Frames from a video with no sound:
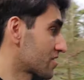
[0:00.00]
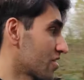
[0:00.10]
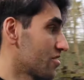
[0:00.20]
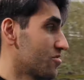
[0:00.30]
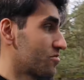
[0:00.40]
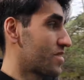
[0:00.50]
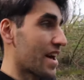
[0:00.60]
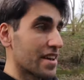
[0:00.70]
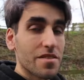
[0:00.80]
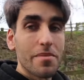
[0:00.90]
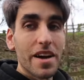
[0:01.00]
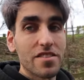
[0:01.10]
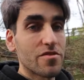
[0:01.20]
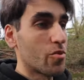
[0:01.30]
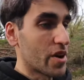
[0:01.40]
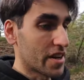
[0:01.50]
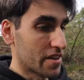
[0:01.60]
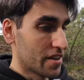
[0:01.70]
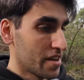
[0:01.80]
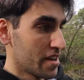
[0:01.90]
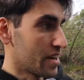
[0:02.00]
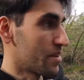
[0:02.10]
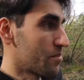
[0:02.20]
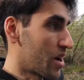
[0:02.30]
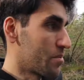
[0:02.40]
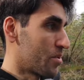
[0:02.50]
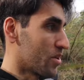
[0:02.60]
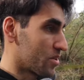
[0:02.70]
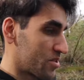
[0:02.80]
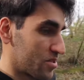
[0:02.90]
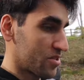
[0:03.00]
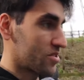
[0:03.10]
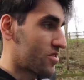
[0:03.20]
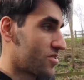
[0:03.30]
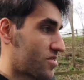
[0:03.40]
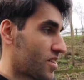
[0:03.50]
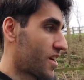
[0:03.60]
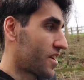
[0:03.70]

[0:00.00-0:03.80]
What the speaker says: So that is a massive win in my books, because